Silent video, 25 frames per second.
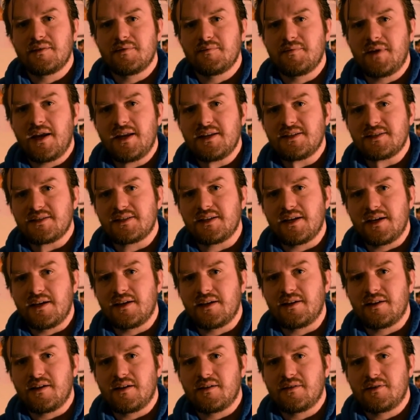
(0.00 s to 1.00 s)
each
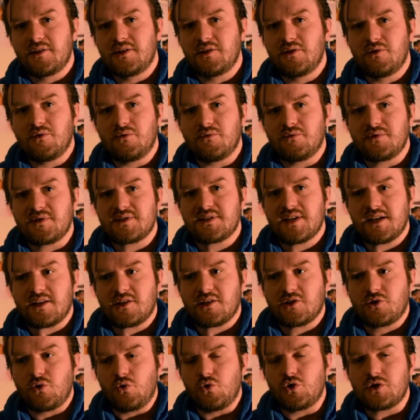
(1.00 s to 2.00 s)
day, you know,
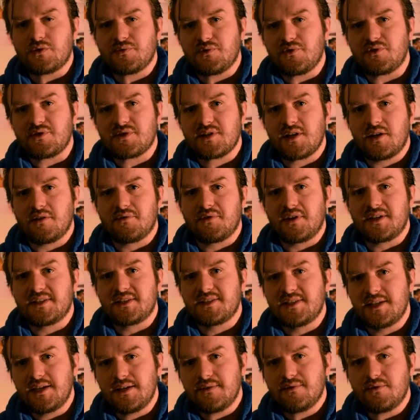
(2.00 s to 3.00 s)
set goals for yourself,
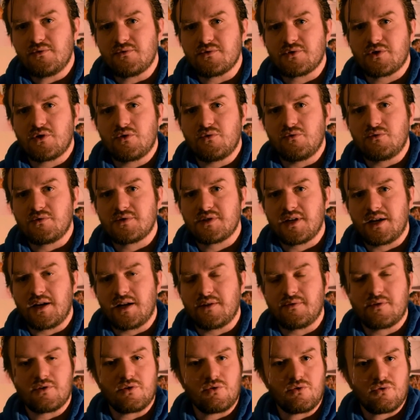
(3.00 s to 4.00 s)
achieve those goals.
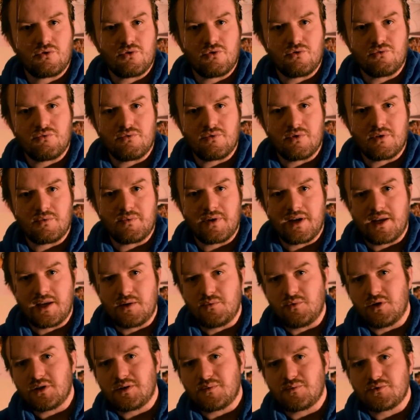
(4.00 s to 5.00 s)
If they don't go the way you
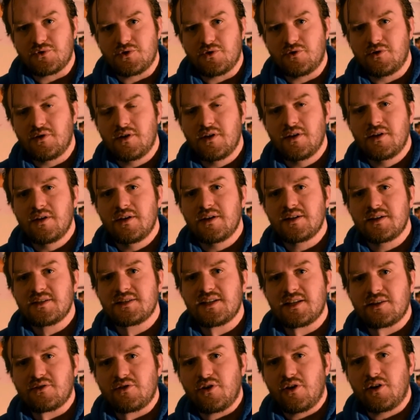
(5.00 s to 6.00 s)
want them to,
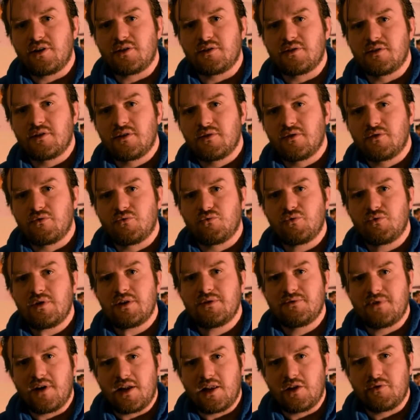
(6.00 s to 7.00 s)
sit down,
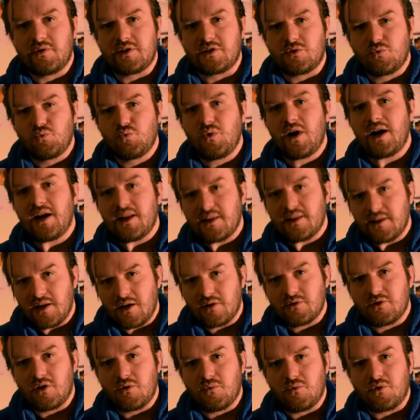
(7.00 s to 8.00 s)
reevaluate, why did
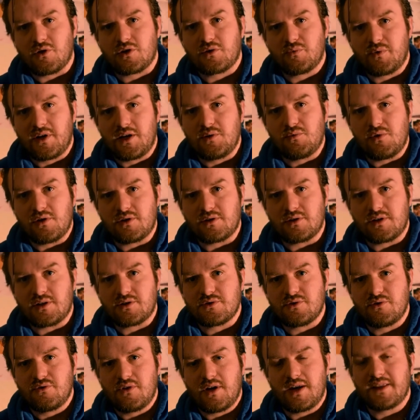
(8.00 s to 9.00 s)
that not work the way you wanted it
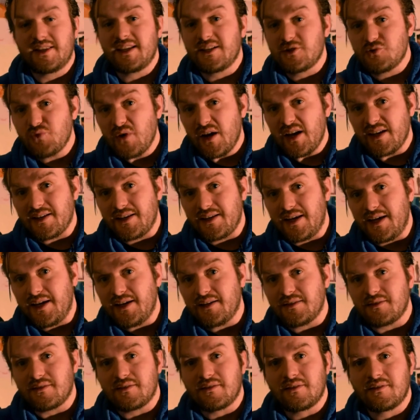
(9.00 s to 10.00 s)
to, and then try
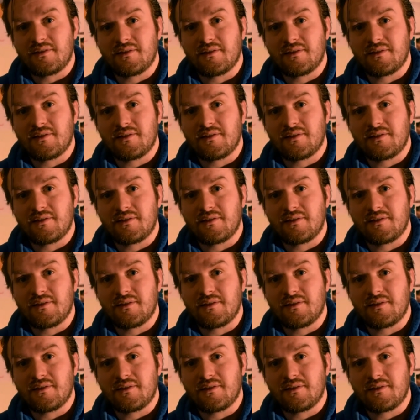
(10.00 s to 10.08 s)
again.